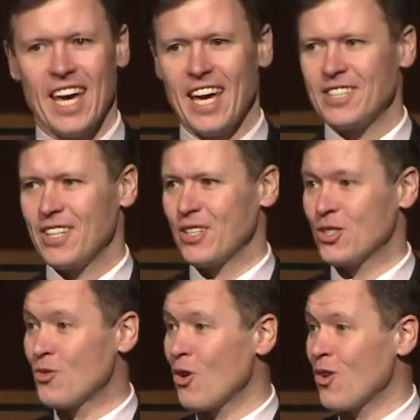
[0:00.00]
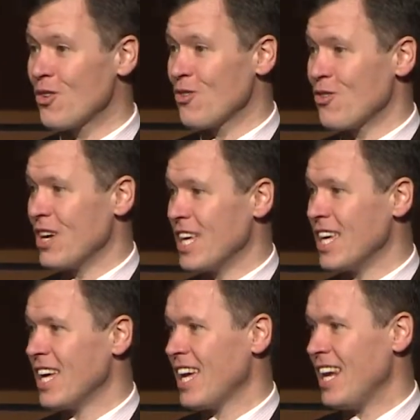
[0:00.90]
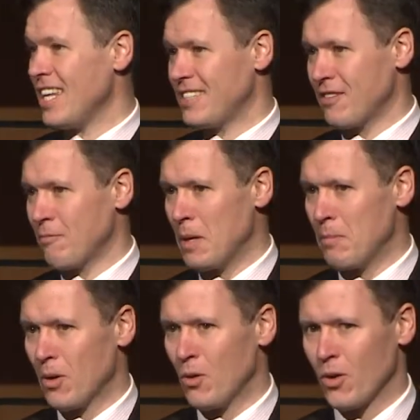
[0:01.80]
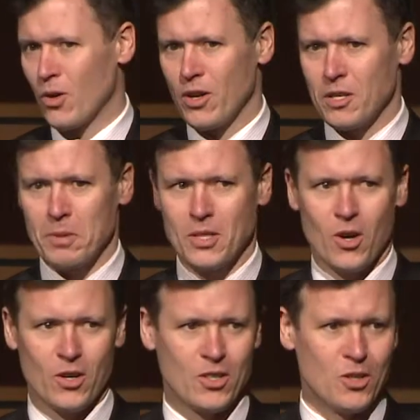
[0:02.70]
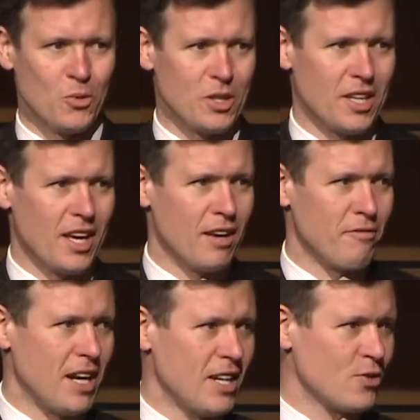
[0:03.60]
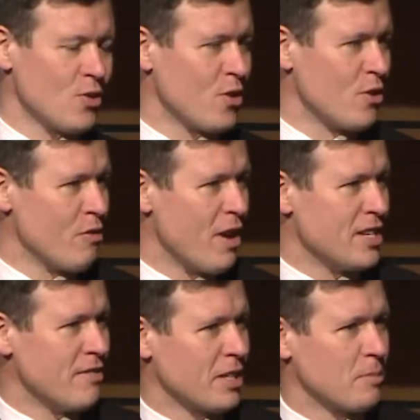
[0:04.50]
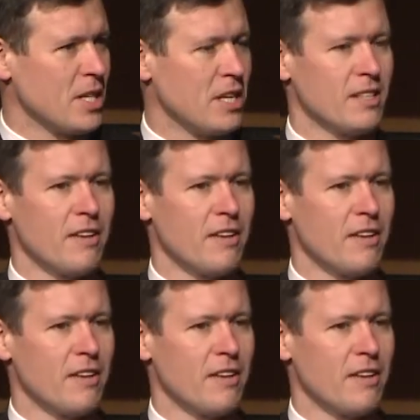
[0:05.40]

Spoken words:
It's an extraordinary list of people who are going to be talking to you with a fairly extraordinary range of expertise.